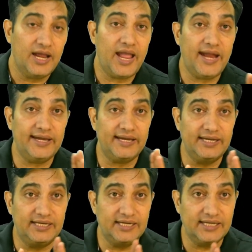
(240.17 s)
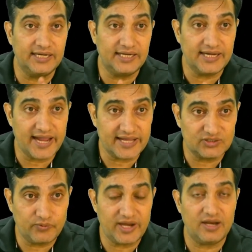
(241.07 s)
And integrity
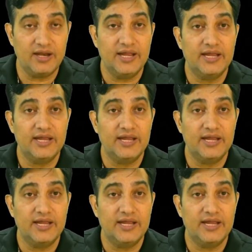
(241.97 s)
as well,